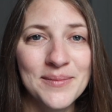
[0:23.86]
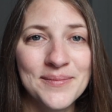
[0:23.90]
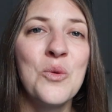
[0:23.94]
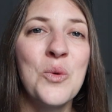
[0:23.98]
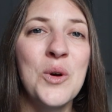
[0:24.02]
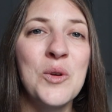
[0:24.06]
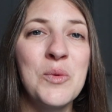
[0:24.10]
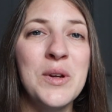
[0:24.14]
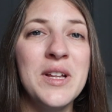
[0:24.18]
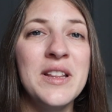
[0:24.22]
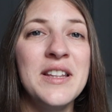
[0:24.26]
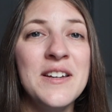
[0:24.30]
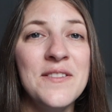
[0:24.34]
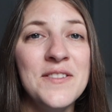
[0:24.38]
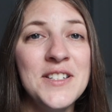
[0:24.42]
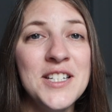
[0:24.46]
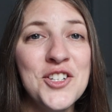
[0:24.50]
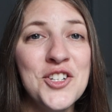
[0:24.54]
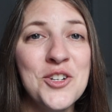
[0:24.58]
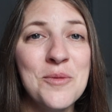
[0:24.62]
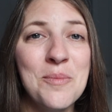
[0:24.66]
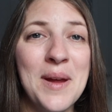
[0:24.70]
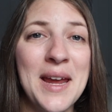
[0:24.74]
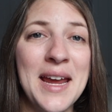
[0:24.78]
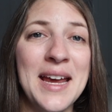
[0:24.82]
When we lived
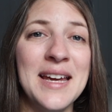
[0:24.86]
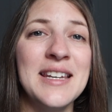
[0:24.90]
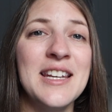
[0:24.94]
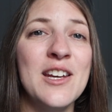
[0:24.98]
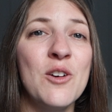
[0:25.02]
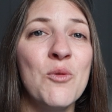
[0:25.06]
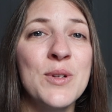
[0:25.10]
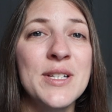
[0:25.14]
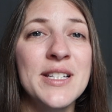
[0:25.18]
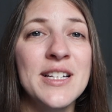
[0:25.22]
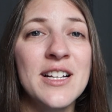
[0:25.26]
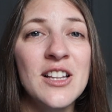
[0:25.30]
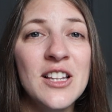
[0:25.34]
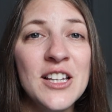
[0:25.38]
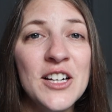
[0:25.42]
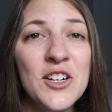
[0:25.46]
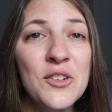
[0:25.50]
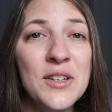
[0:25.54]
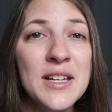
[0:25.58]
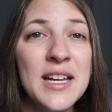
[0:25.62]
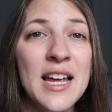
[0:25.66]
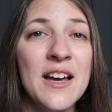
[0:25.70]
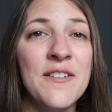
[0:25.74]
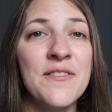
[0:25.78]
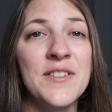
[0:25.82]
in Japan, it was
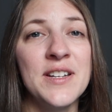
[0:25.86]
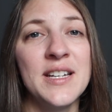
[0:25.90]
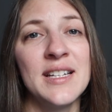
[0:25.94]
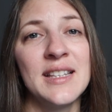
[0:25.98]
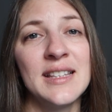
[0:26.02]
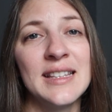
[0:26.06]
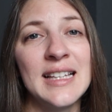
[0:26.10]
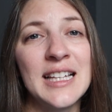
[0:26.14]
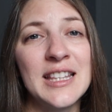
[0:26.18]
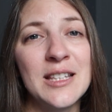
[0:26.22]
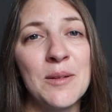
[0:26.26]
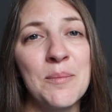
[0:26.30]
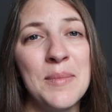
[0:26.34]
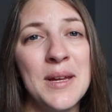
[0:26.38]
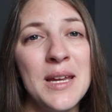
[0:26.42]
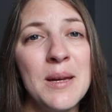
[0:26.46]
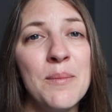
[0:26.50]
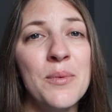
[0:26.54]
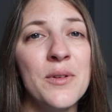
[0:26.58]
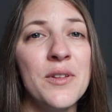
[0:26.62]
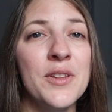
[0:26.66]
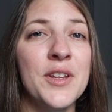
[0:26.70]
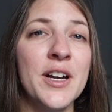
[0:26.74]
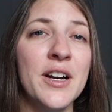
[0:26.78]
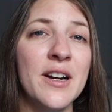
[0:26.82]
clearly evident that the
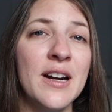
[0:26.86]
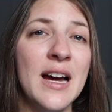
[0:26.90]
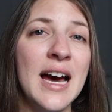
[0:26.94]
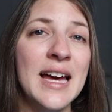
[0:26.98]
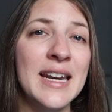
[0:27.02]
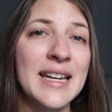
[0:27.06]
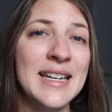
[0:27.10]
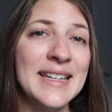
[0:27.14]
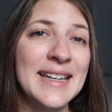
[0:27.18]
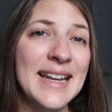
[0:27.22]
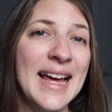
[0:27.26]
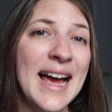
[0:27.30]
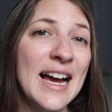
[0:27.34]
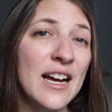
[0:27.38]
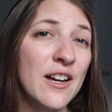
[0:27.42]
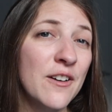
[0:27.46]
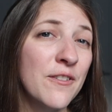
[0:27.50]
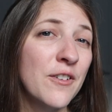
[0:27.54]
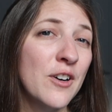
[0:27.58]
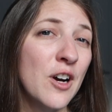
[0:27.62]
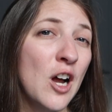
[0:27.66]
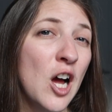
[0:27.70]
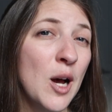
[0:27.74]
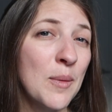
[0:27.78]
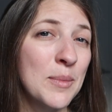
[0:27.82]
people there had a knack
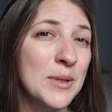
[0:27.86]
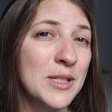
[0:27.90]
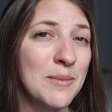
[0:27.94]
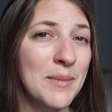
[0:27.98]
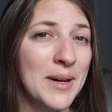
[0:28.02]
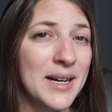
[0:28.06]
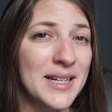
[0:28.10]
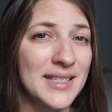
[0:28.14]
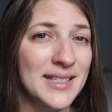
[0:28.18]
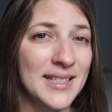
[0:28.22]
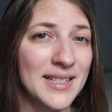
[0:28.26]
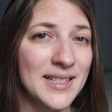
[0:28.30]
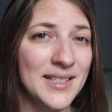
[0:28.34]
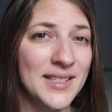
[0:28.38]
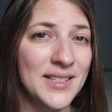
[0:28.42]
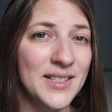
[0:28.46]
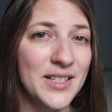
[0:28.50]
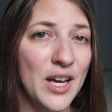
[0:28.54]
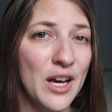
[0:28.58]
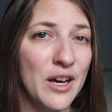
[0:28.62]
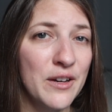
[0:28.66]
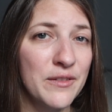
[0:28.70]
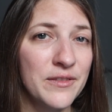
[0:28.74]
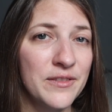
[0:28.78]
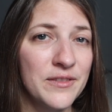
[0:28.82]
for optimizing
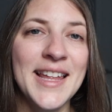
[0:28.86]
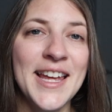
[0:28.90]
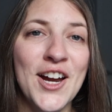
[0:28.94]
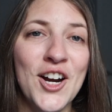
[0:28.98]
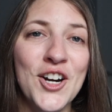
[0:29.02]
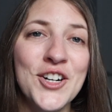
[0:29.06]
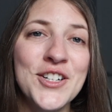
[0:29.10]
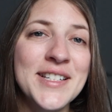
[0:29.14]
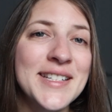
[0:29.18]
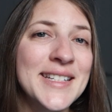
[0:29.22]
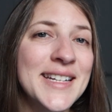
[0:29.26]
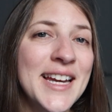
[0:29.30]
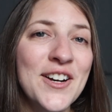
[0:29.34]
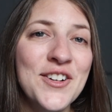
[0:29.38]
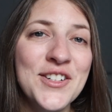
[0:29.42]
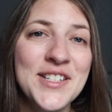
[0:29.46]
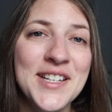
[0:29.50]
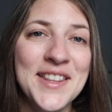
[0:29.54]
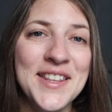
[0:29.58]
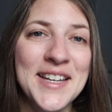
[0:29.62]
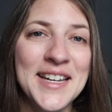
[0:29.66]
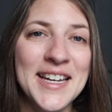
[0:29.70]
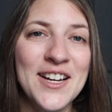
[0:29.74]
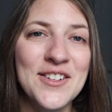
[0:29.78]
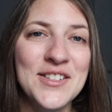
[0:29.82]
stuff. They aren't scared
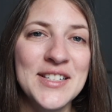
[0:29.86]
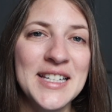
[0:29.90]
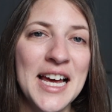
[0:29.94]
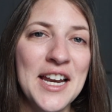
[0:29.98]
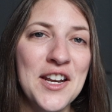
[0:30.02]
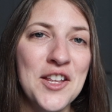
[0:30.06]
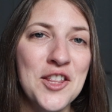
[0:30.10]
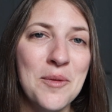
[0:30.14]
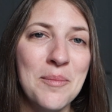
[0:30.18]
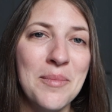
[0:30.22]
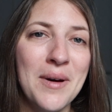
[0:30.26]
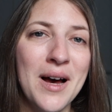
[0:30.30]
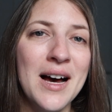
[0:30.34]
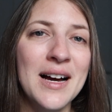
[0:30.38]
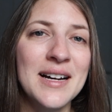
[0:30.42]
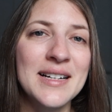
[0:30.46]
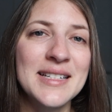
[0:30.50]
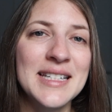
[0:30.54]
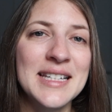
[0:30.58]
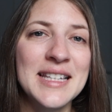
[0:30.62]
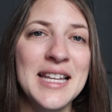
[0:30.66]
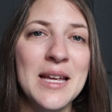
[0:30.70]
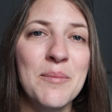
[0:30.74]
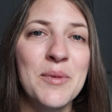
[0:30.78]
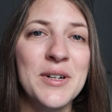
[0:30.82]
to think outside of the
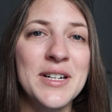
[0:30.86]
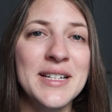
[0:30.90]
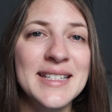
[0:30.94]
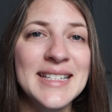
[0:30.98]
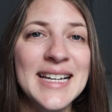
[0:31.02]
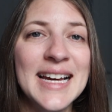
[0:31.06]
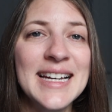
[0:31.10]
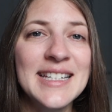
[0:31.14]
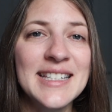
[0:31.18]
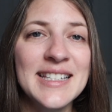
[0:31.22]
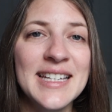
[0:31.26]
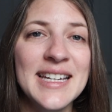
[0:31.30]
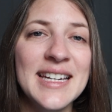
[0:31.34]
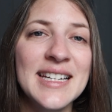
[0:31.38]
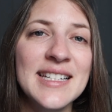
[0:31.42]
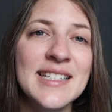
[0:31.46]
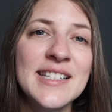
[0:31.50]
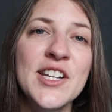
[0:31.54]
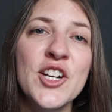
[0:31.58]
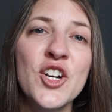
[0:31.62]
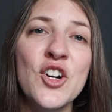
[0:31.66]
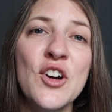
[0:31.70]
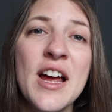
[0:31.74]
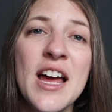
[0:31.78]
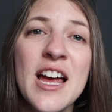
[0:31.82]
box, and they precisely
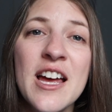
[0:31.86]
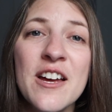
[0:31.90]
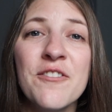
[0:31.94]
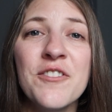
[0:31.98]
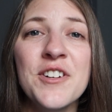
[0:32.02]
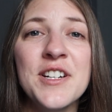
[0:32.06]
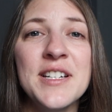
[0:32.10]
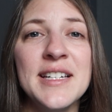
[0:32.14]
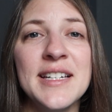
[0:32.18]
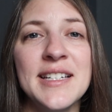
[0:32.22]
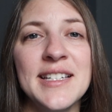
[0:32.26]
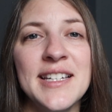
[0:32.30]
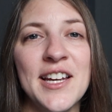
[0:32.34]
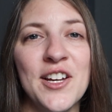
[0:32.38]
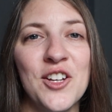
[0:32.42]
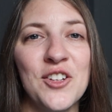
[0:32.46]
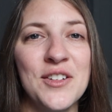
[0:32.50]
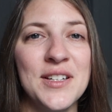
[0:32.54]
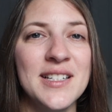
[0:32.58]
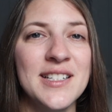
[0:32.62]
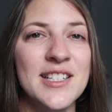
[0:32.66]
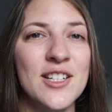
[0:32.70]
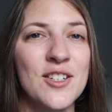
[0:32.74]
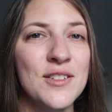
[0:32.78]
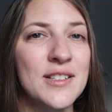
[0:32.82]
consider every detail
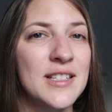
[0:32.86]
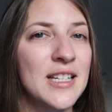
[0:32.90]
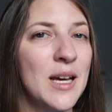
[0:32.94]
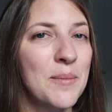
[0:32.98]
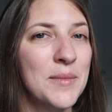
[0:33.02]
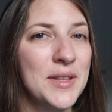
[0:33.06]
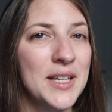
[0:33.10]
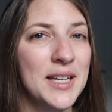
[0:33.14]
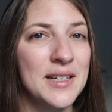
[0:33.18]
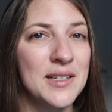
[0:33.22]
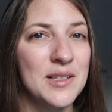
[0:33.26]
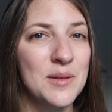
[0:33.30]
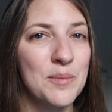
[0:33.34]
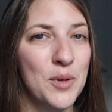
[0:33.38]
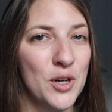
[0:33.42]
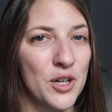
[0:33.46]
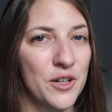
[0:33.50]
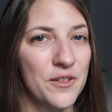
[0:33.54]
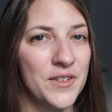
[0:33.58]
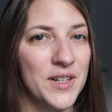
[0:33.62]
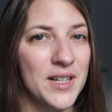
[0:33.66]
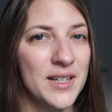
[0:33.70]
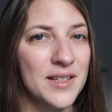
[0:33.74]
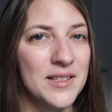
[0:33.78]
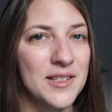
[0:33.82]
until something is
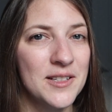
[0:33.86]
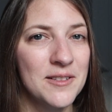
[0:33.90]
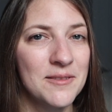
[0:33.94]
perfect.